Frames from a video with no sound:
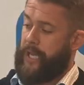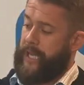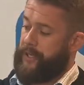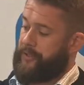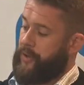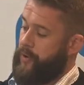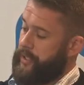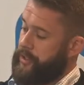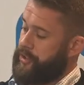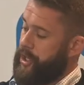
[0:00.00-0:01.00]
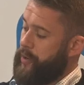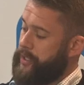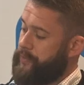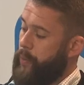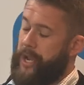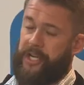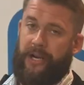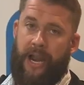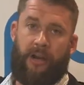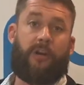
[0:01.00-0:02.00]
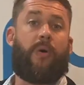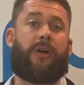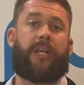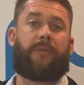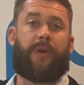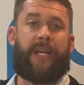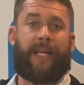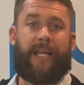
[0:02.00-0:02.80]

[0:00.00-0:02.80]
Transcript: and it's going to show us what your air quality reading